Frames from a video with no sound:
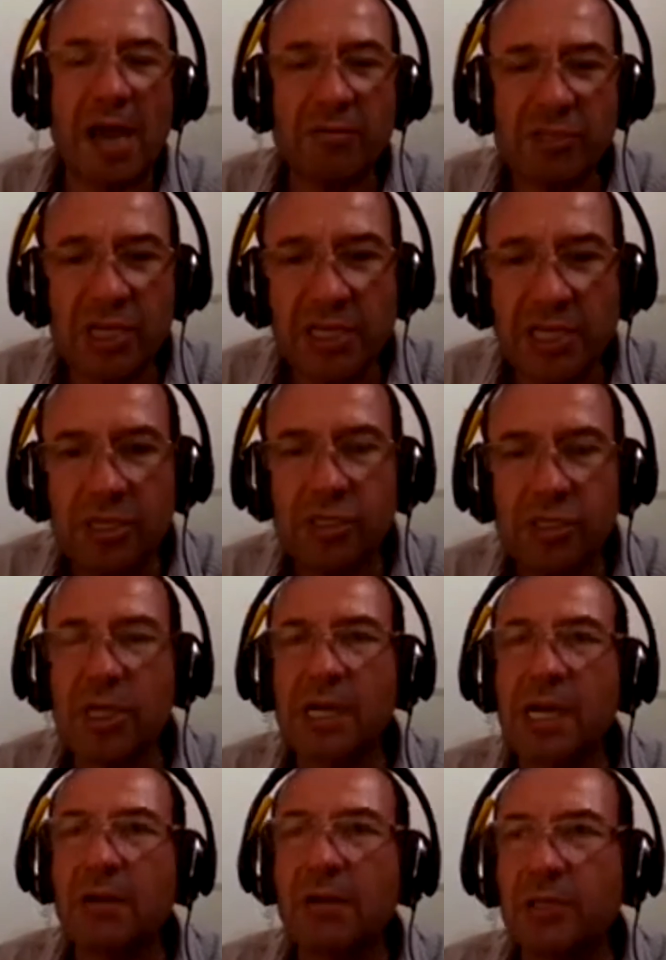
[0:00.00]
Actually,
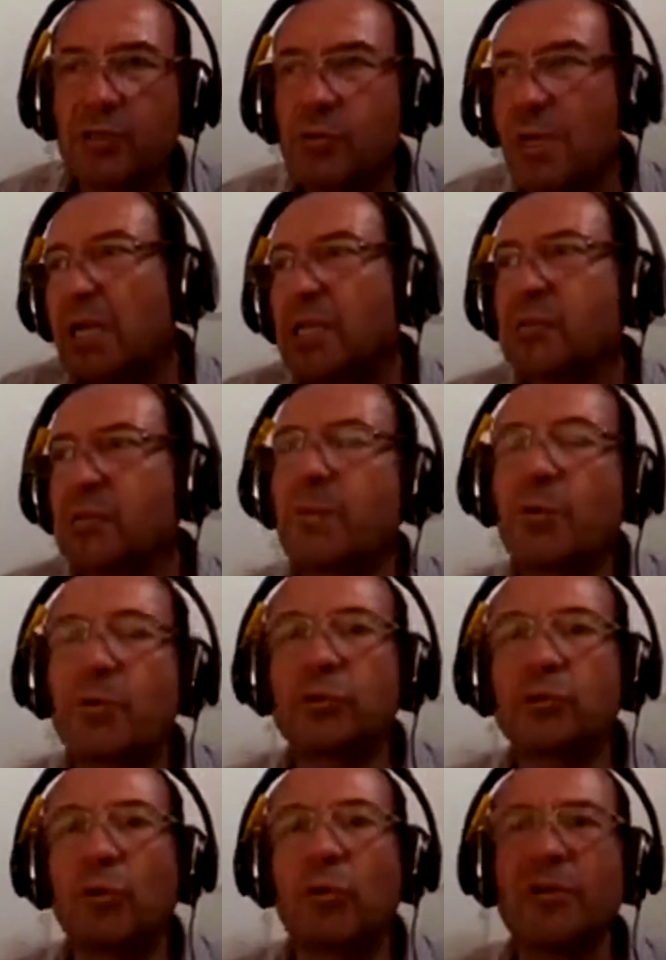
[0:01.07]
Giancarlo, and you are an expert
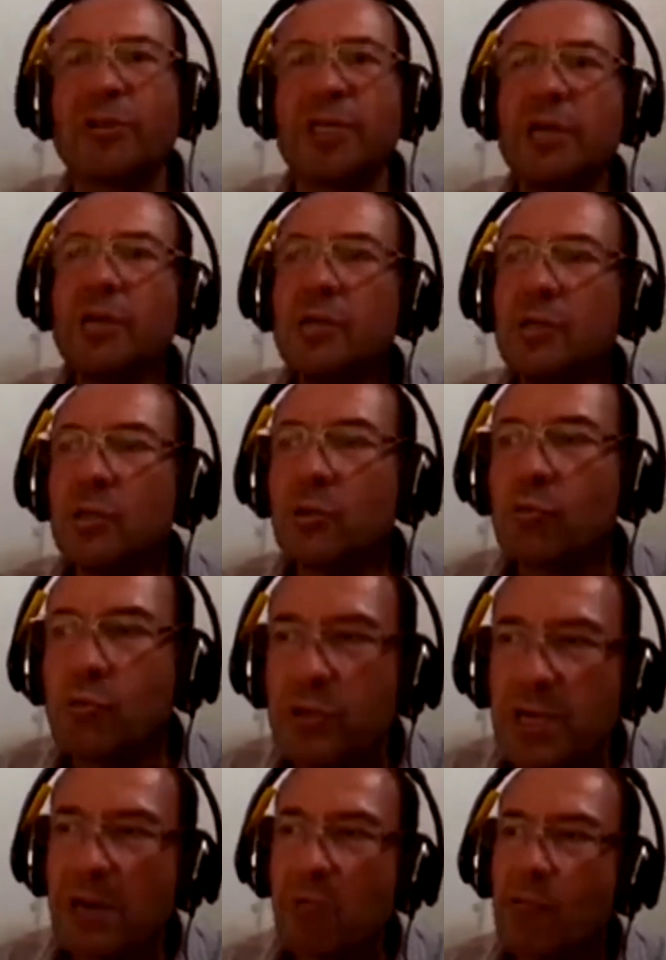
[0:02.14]
on ontology,
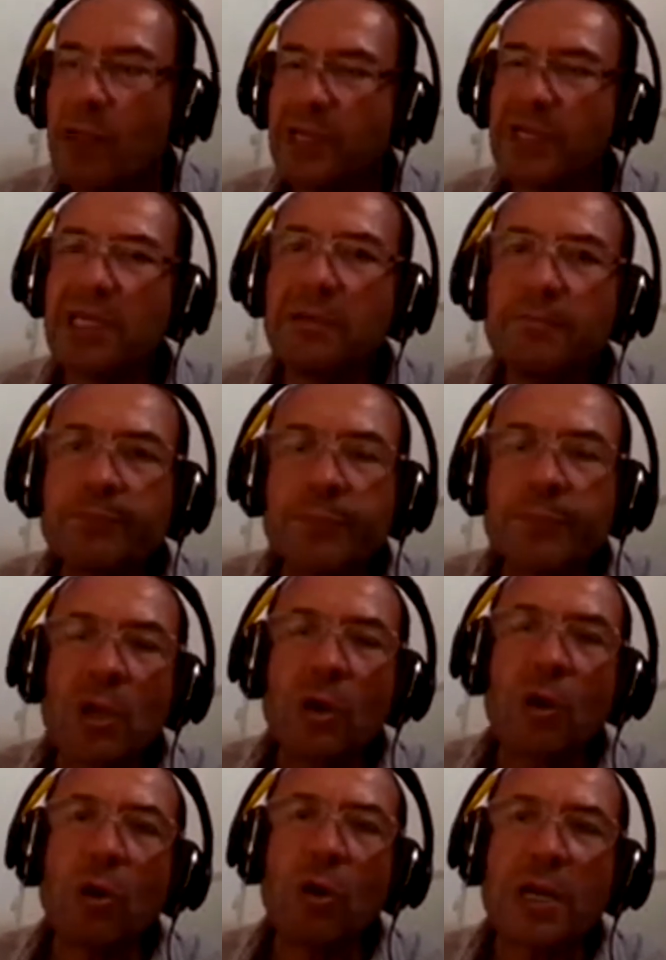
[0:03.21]
we are working
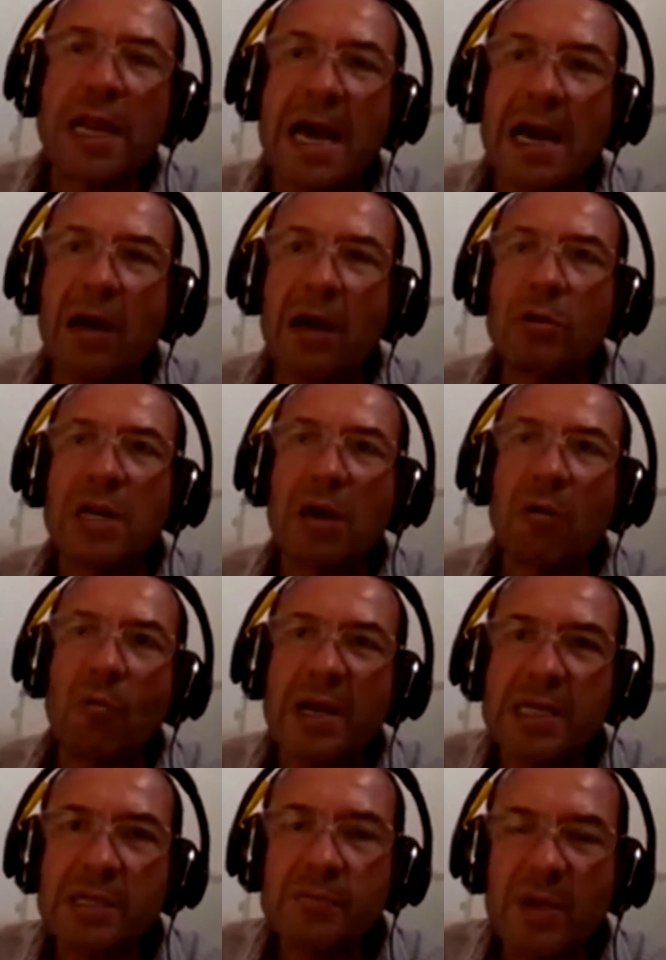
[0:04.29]
on a
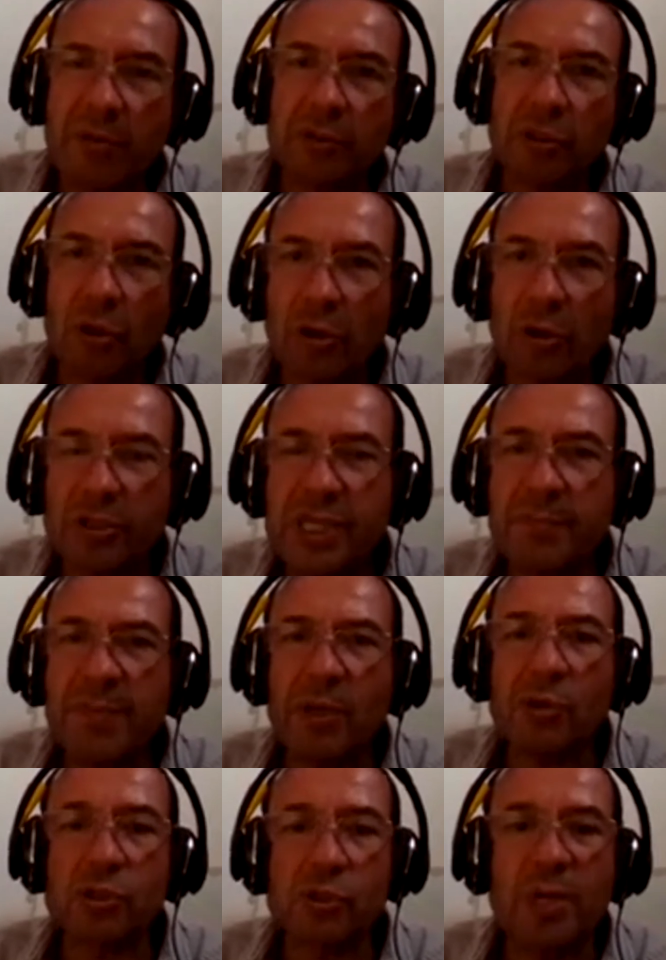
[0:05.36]
wider methodology
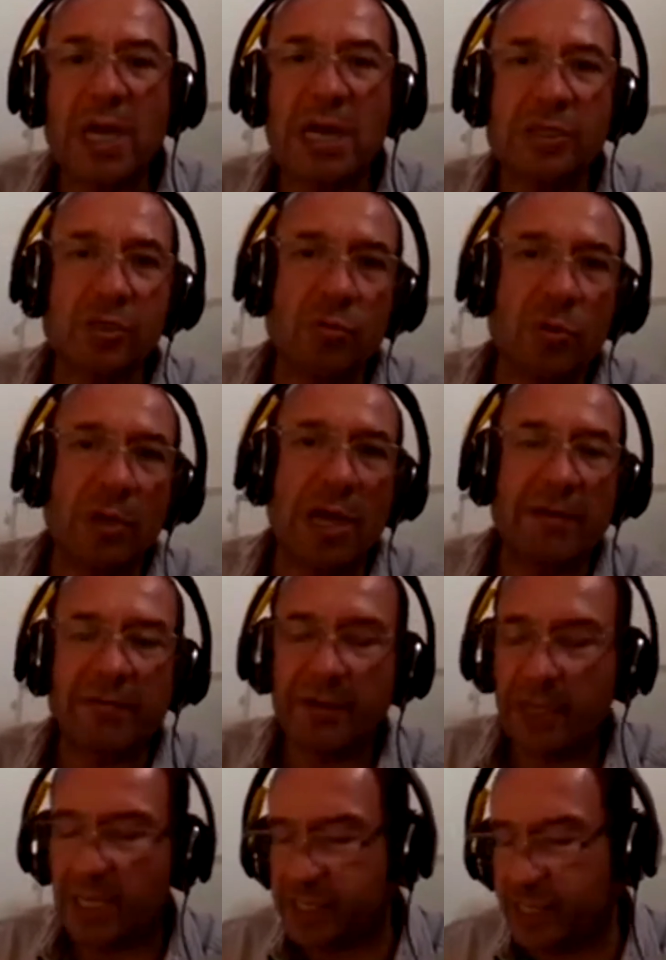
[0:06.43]
because we, as you have
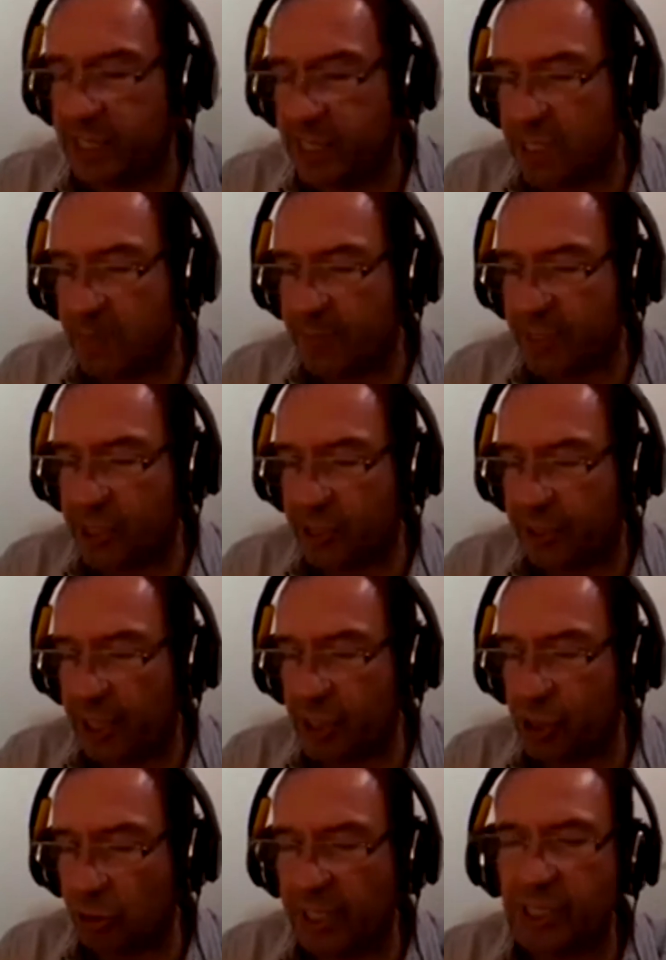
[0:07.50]
seen in the
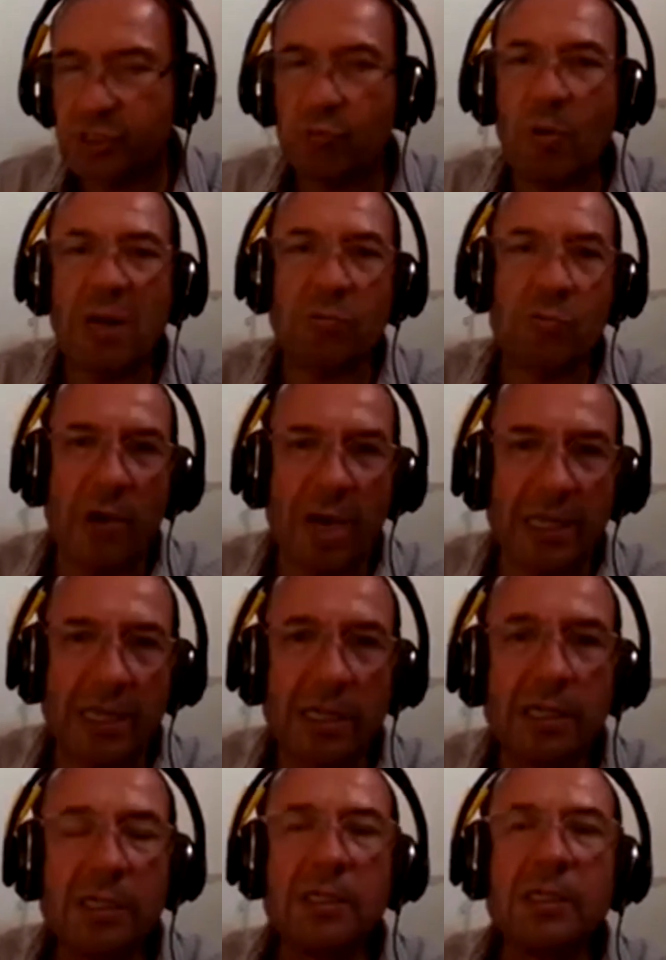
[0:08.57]
presentation, there is one work,